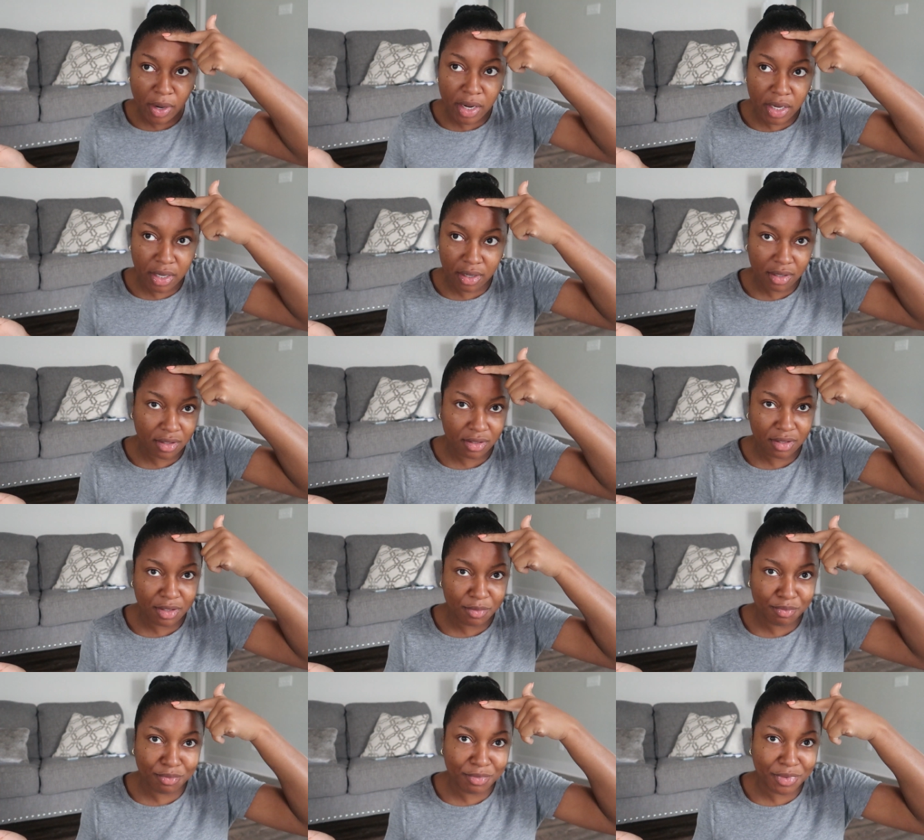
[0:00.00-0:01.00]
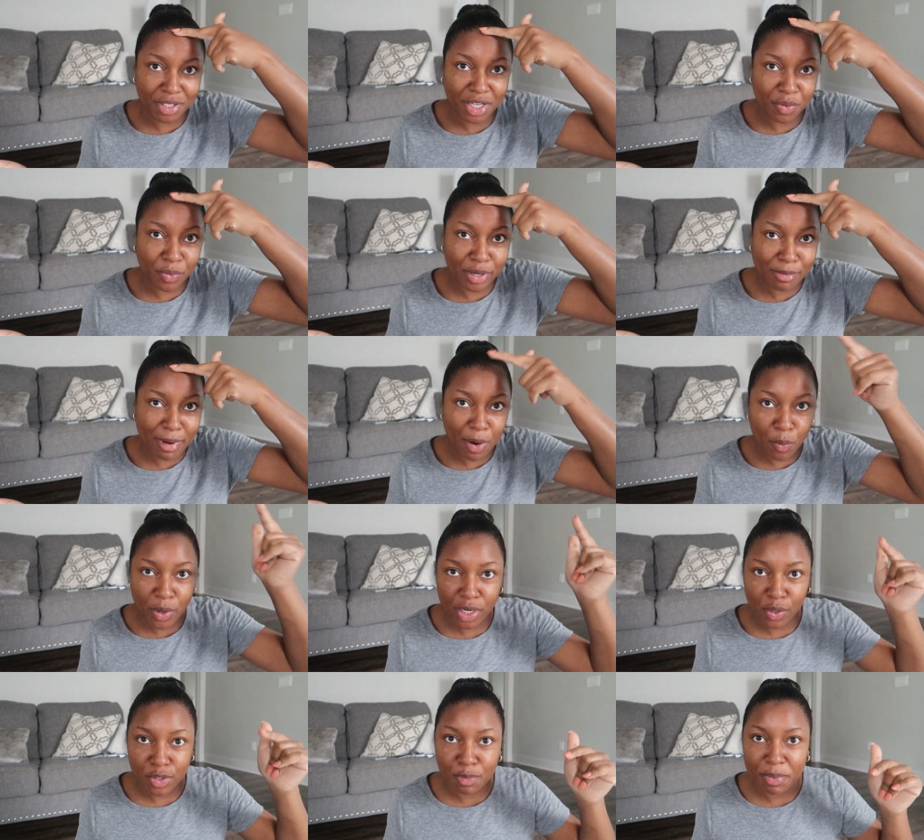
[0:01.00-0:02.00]
i need to um get rid of my
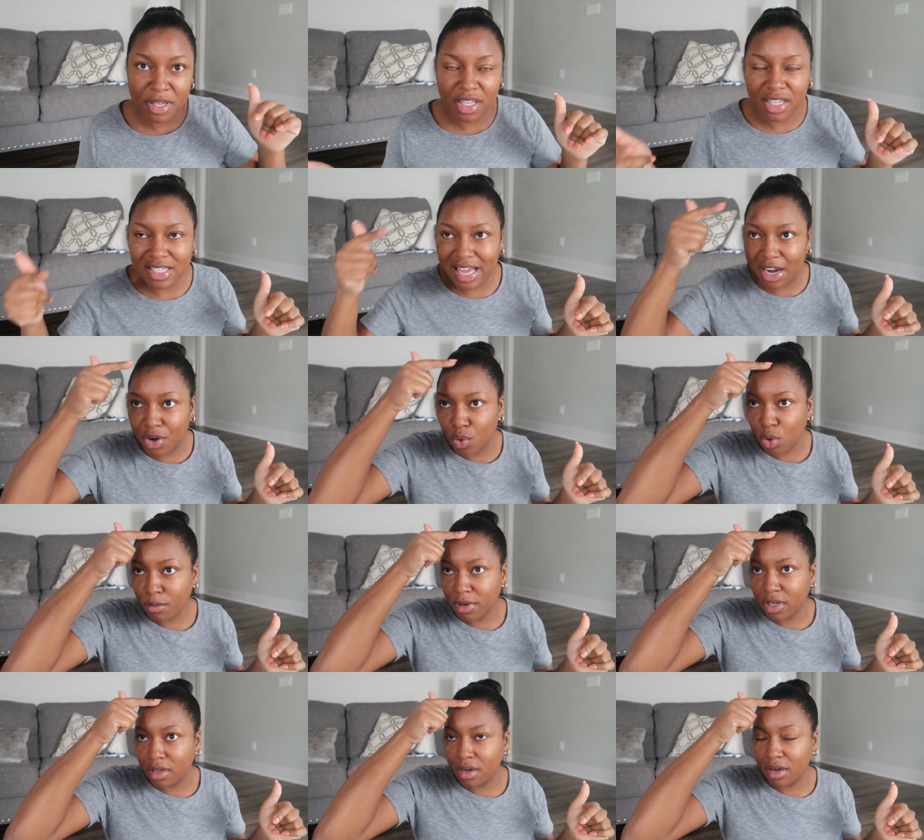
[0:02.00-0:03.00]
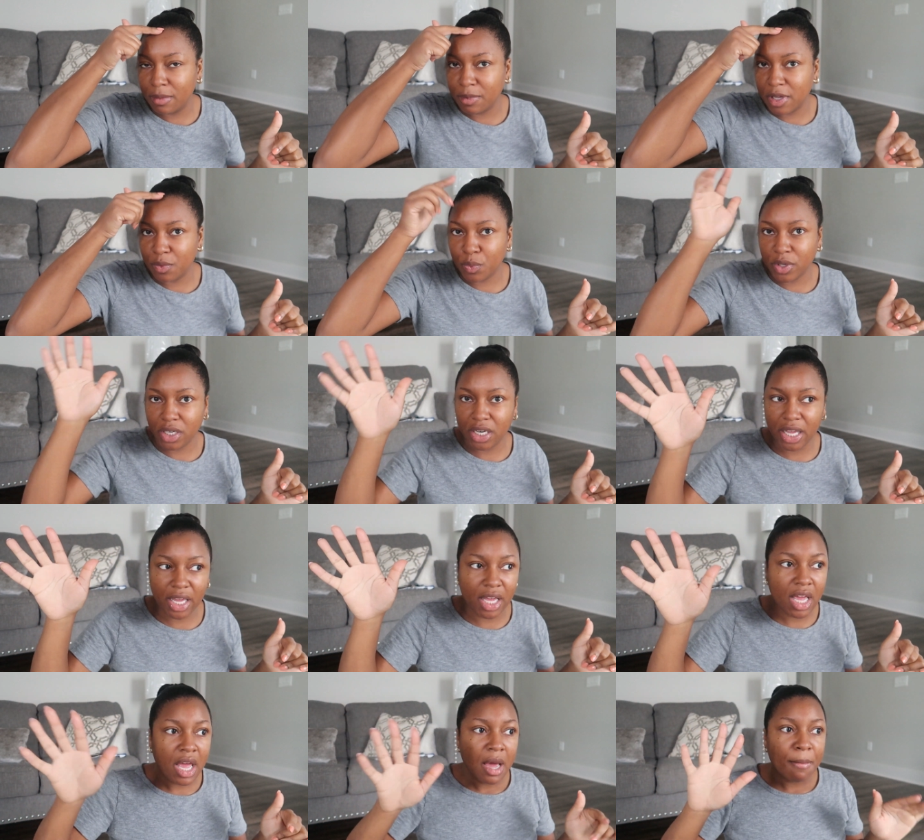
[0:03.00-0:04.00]
widow's peak because i normally um get rid of
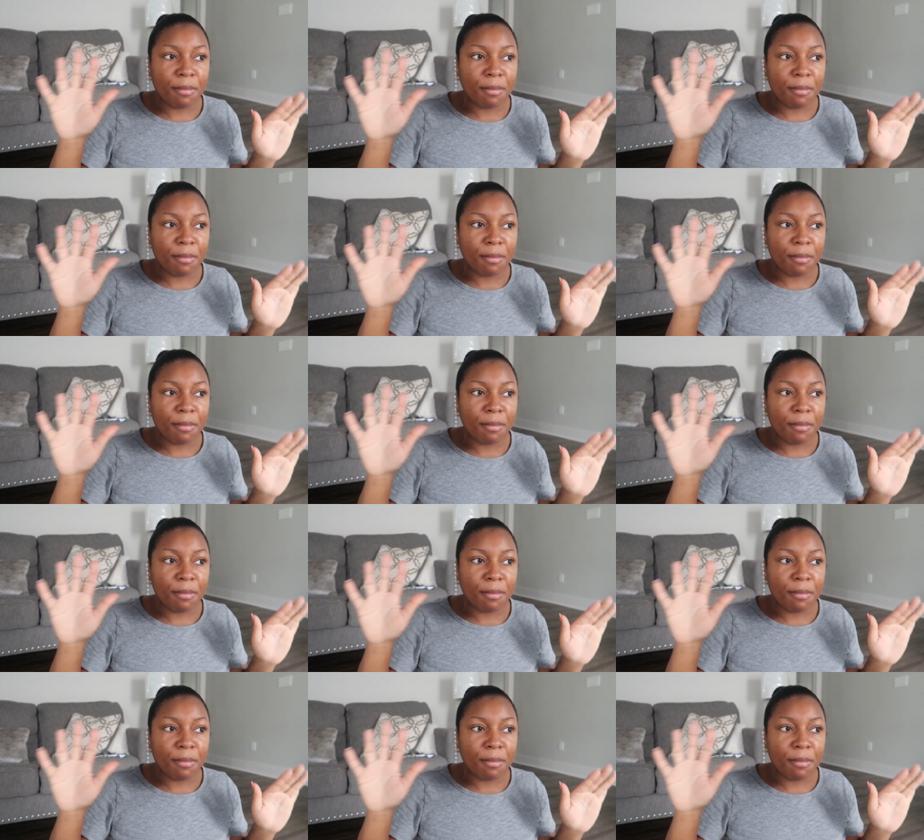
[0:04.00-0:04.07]
that